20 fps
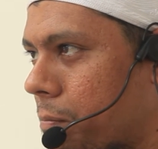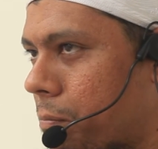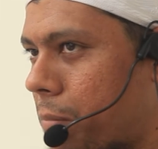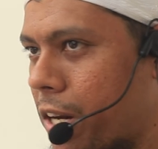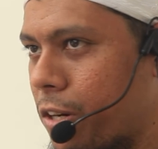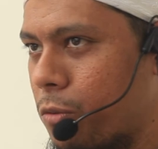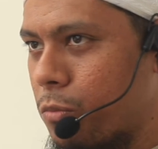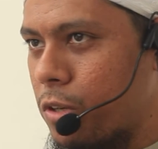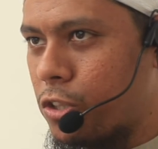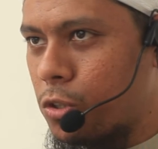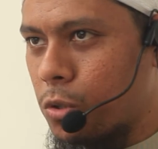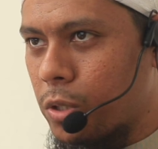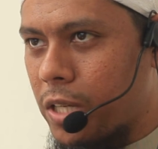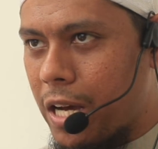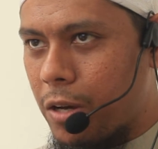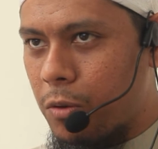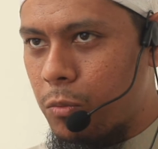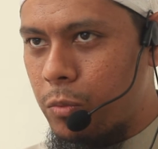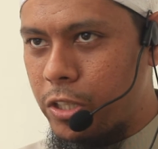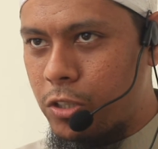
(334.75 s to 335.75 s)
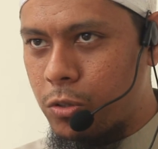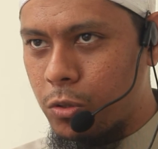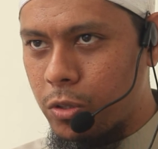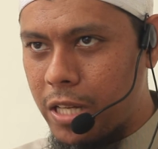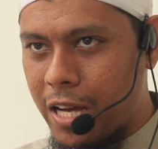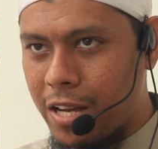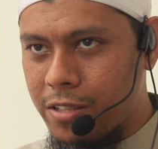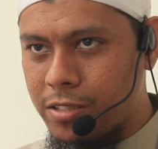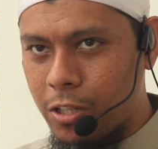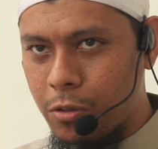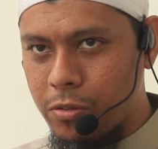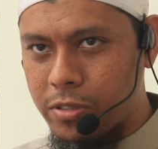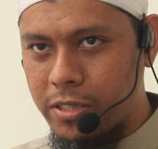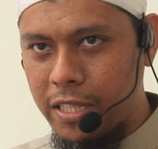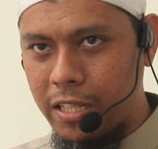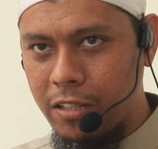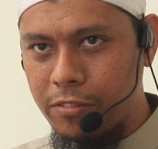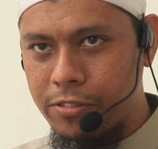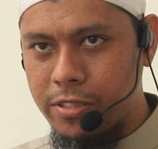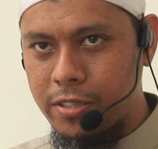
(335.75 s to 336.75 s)
but we should ask
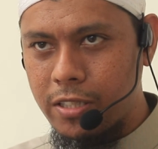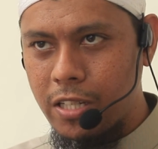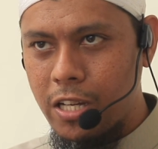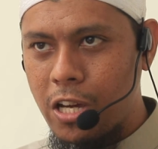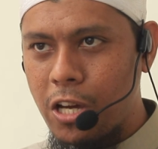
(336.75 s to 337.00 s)
ourselves,